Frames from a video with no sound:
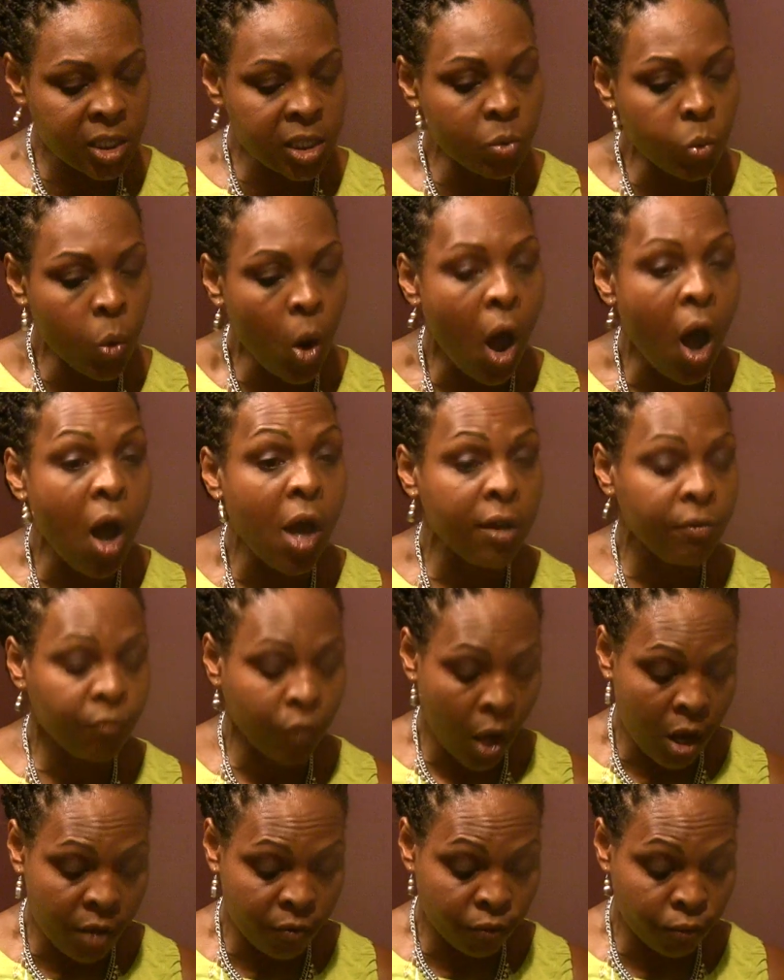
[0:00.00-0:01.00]
what
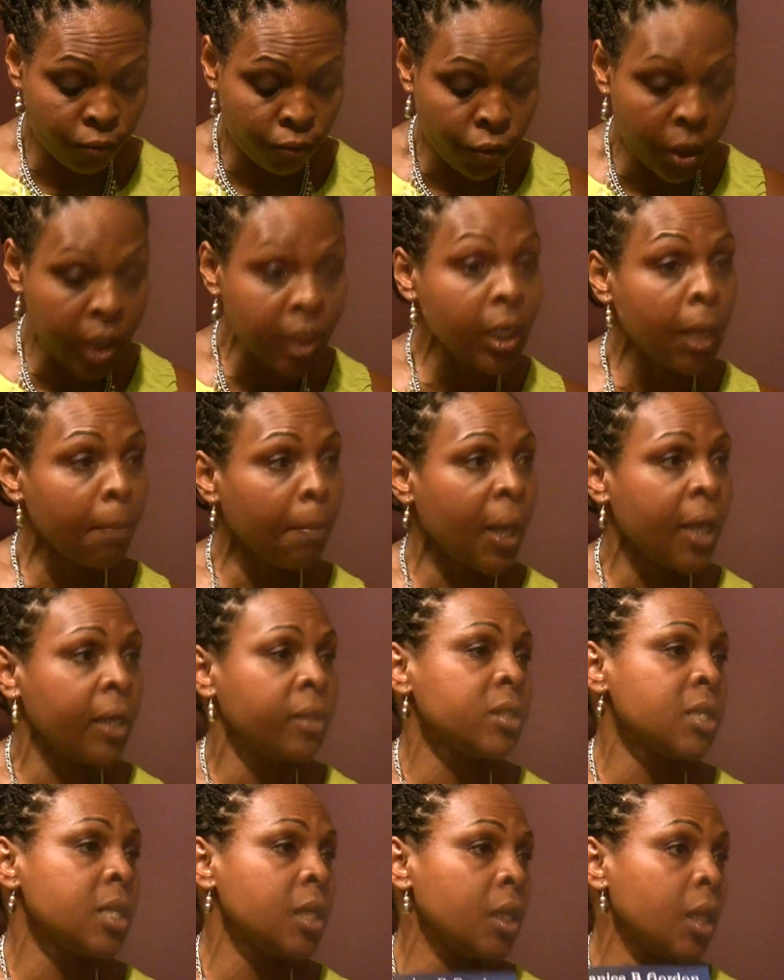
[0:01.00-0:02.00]
I've written
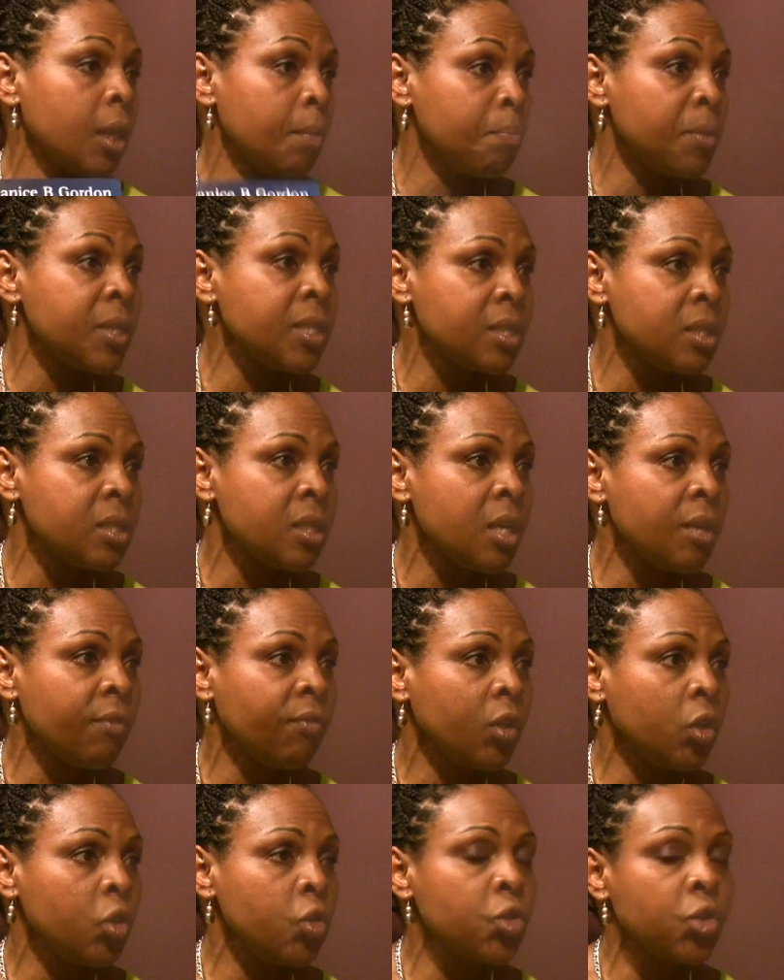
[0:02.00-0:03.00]
about in Business
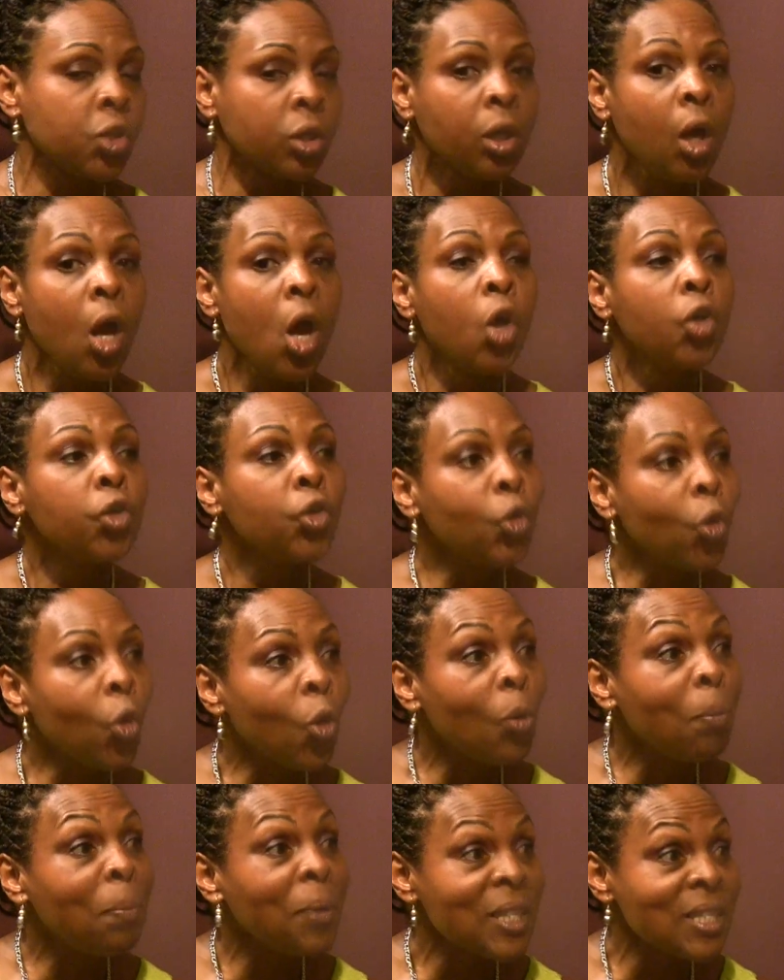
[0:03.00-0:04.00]
Evolution.
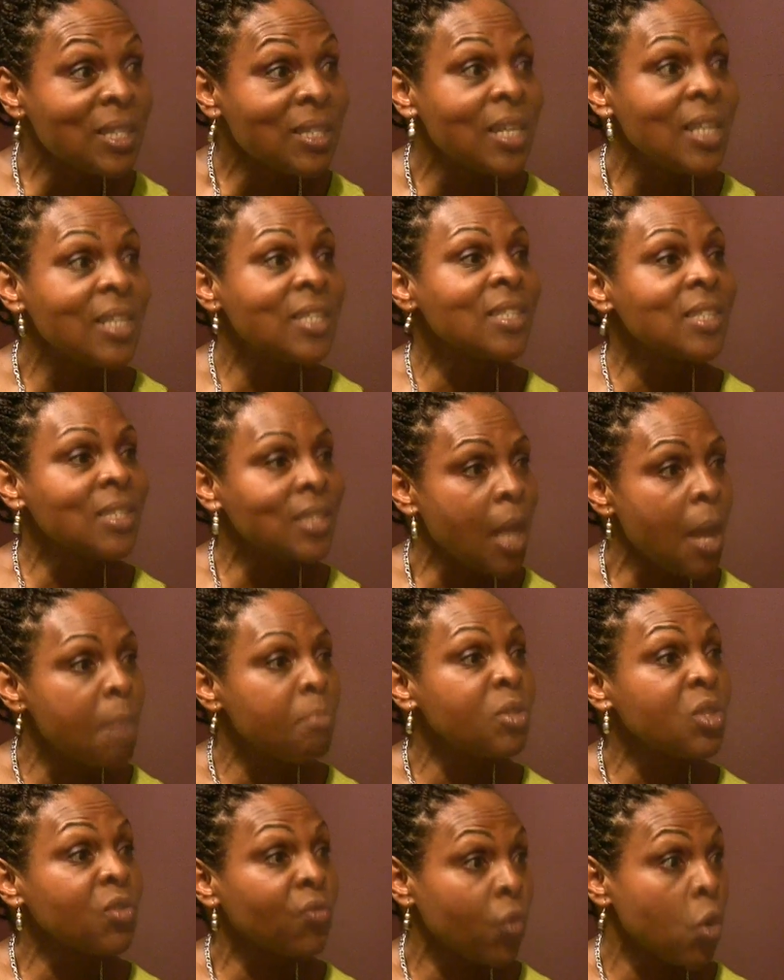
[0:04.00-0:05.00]
Your business
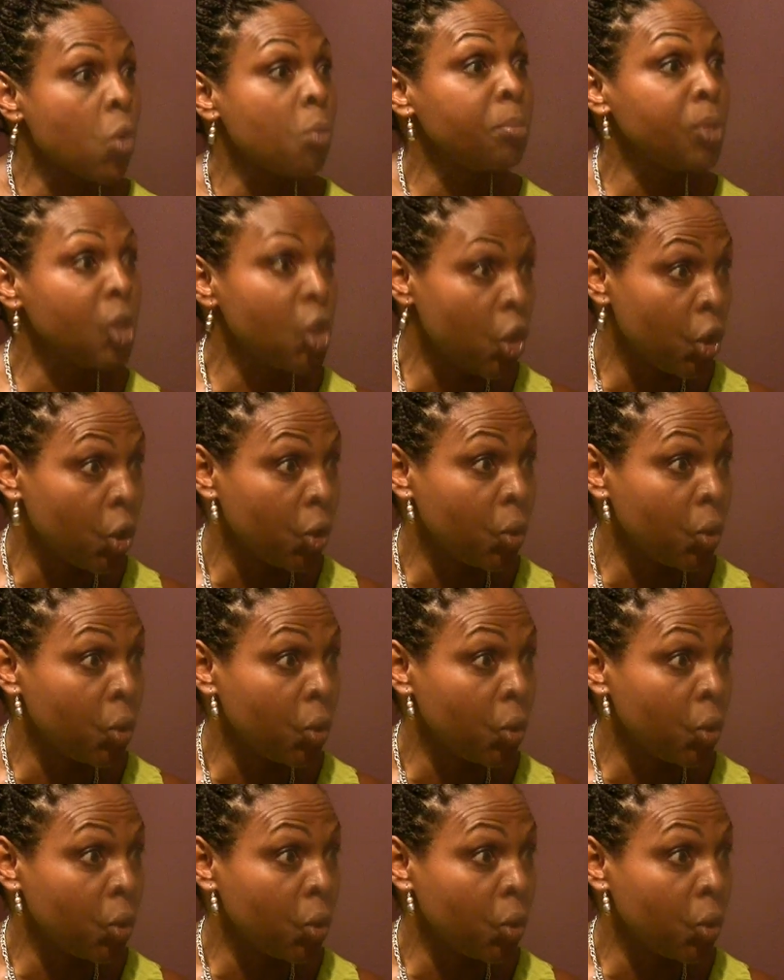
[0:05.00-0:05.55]
stems from you.